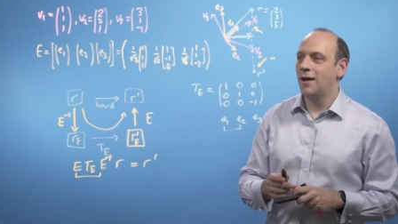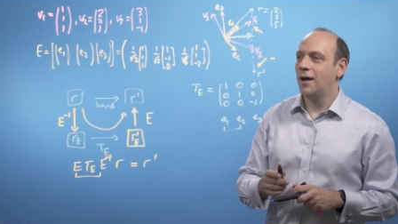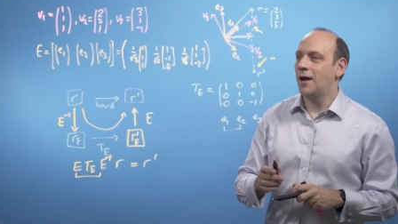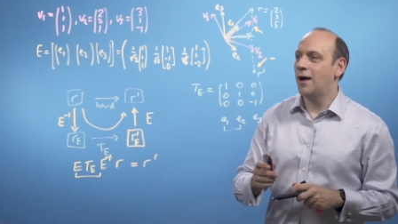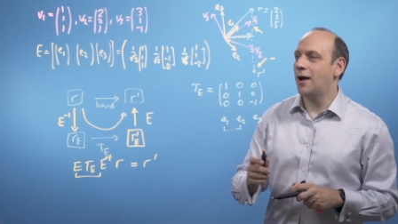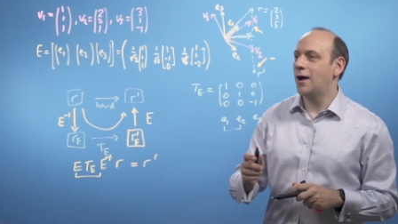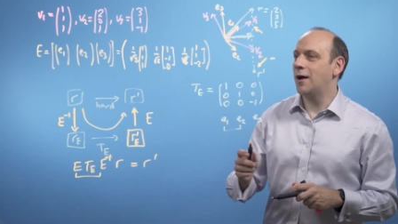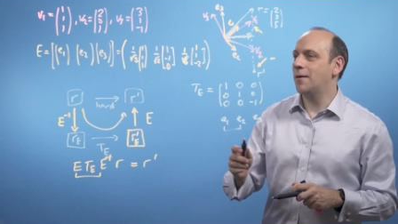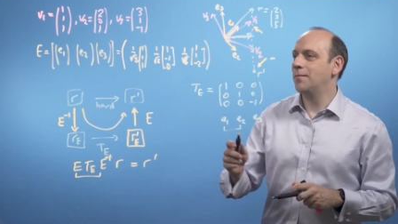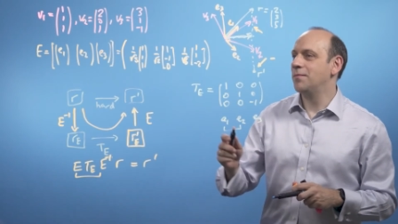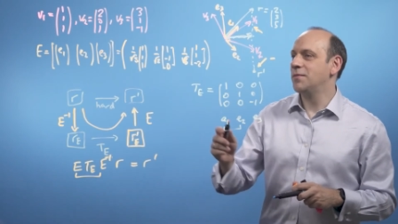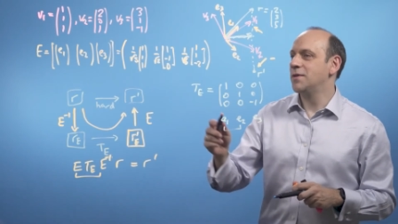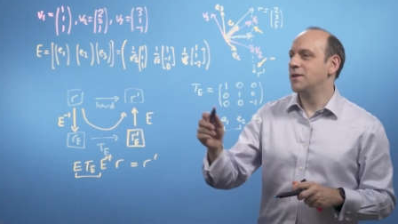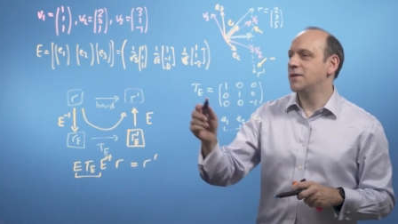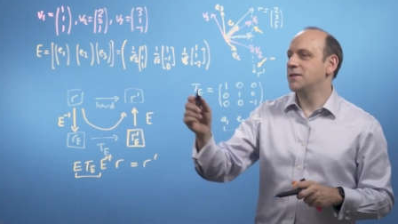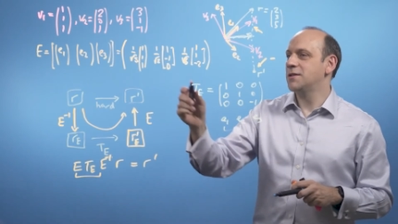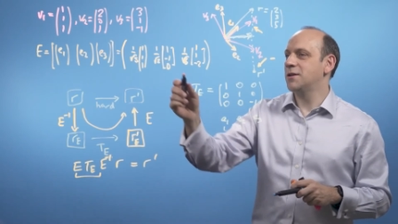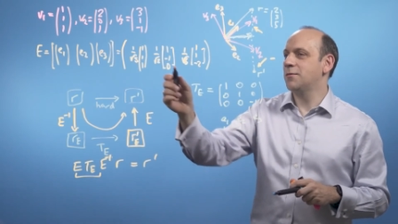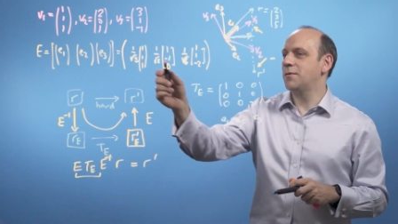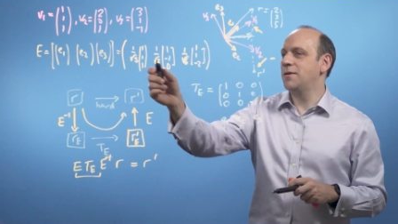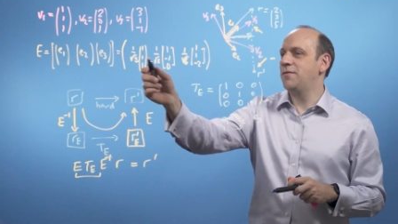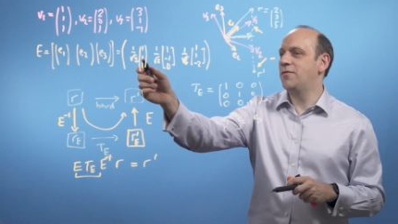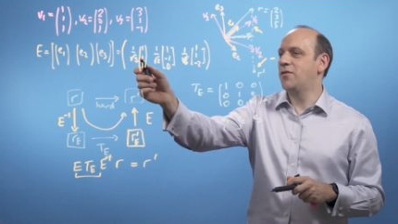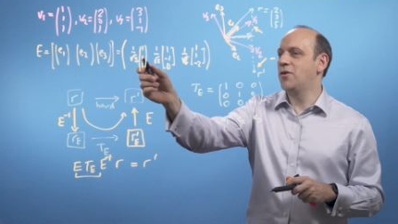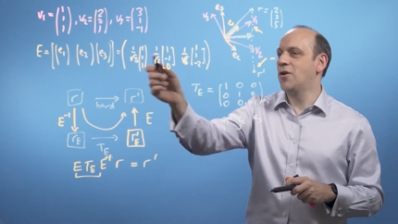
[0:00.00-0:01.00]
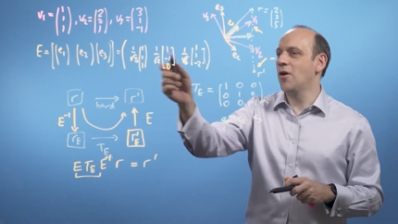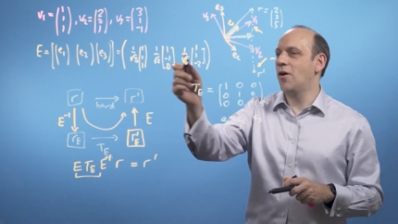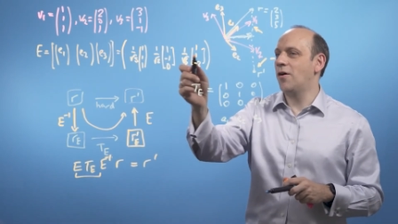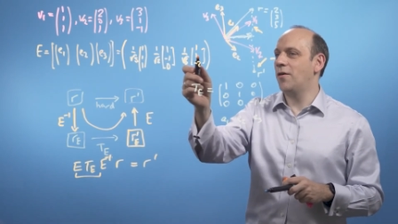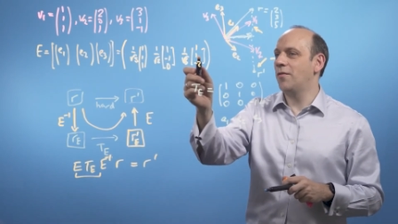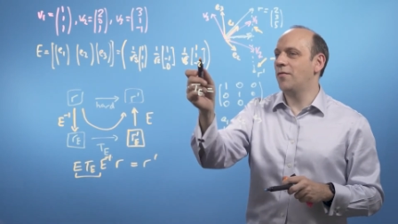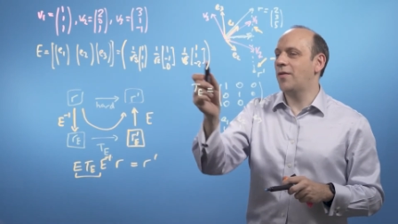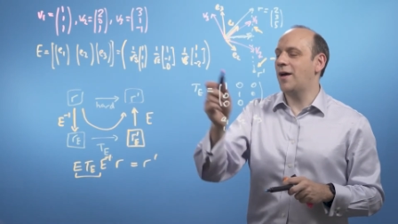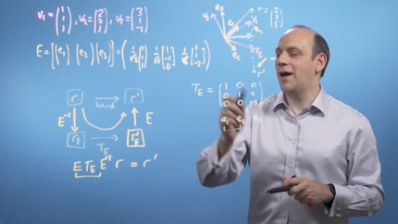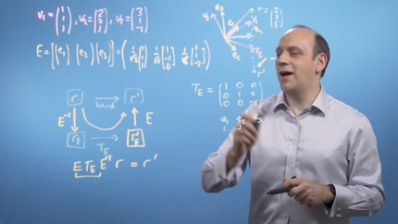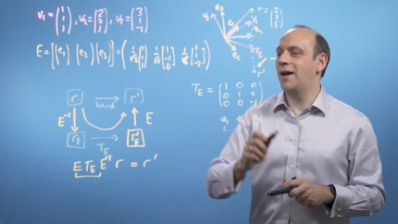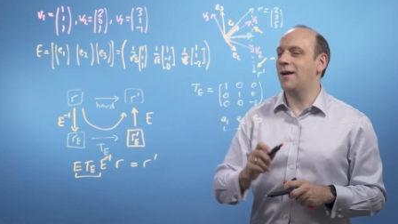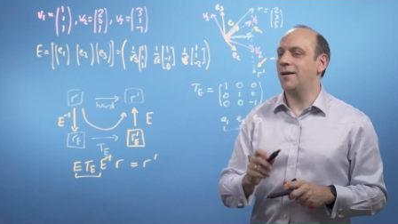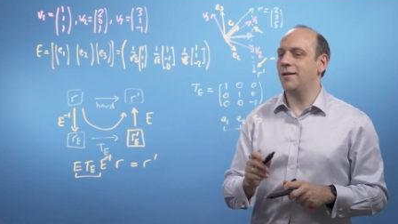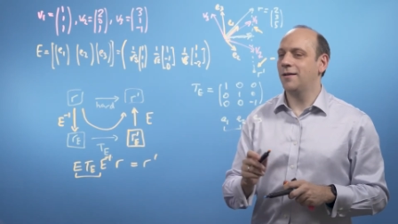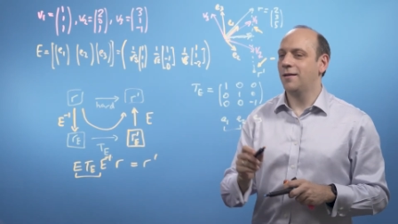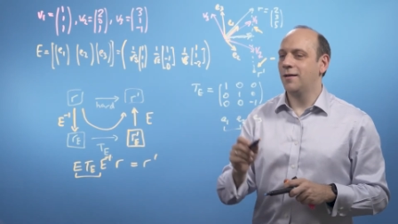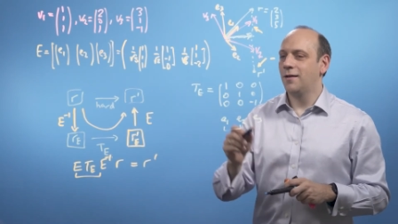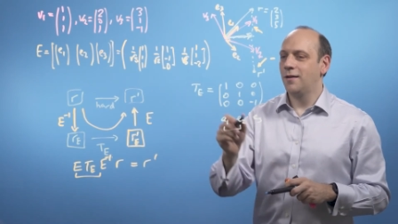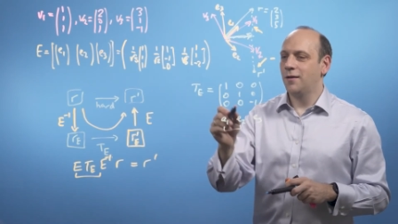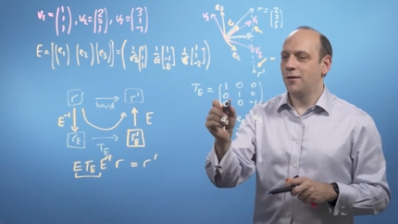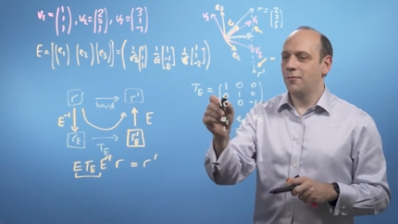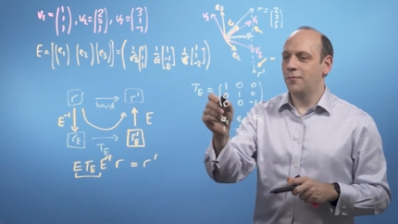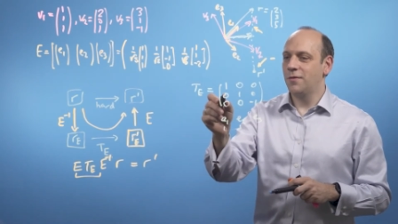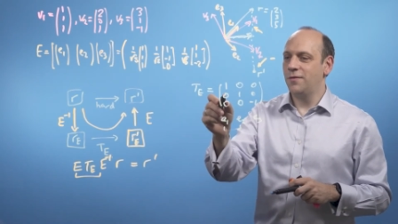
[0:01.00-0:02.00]
So we've got that,
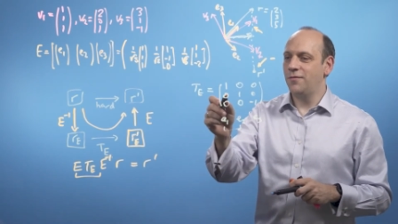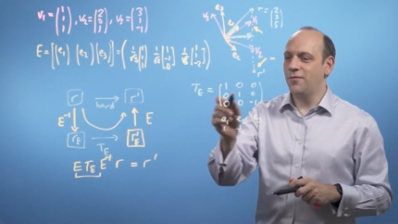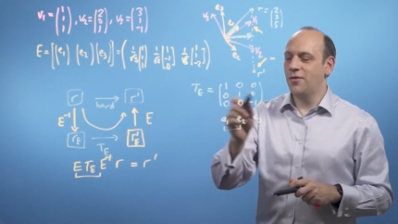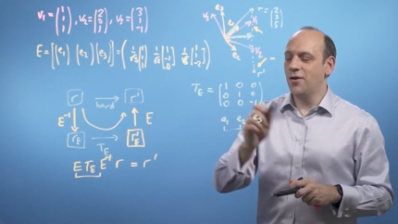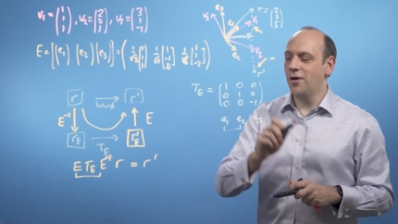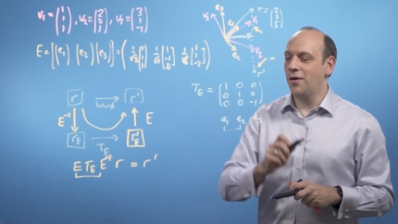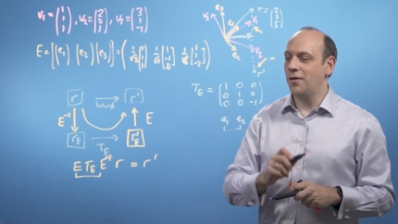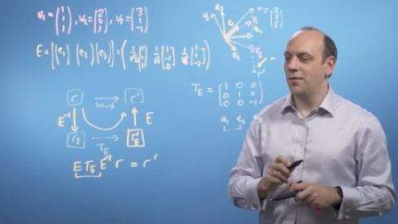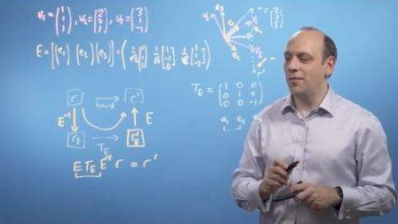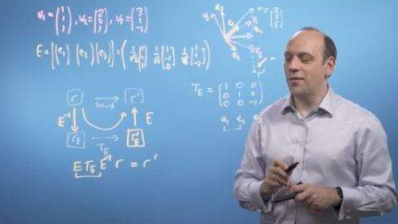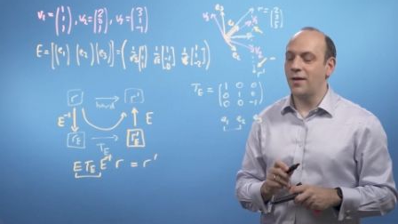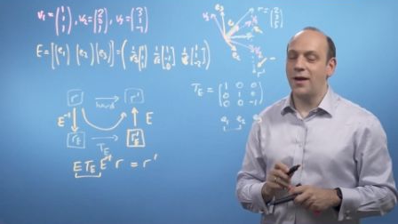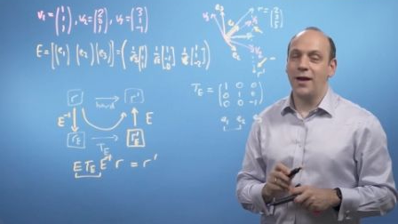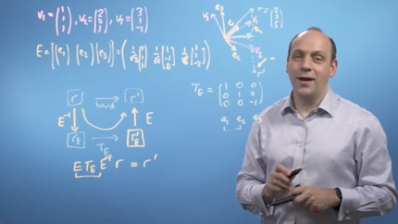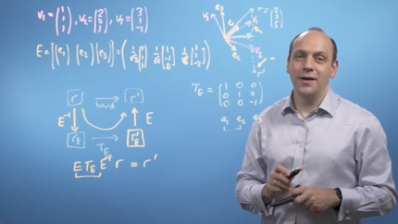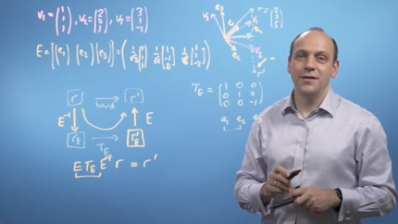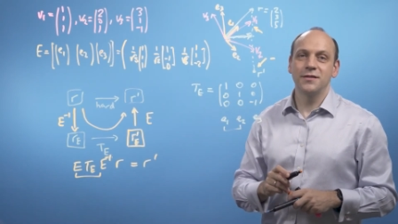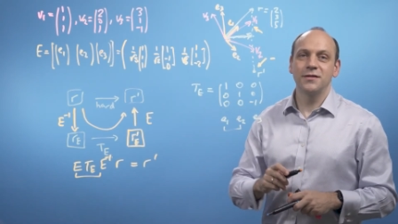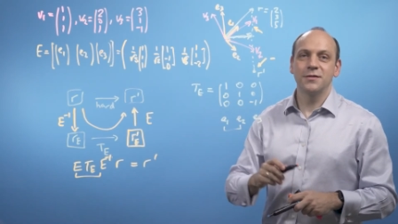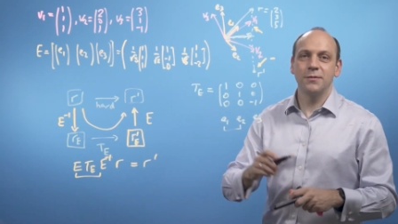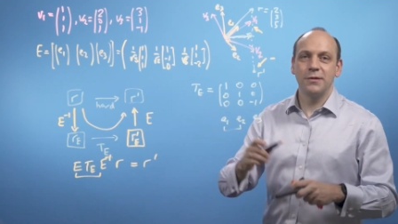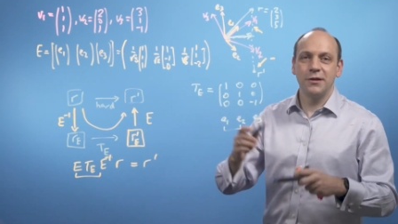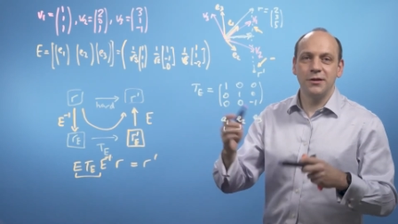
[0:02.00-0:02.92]
so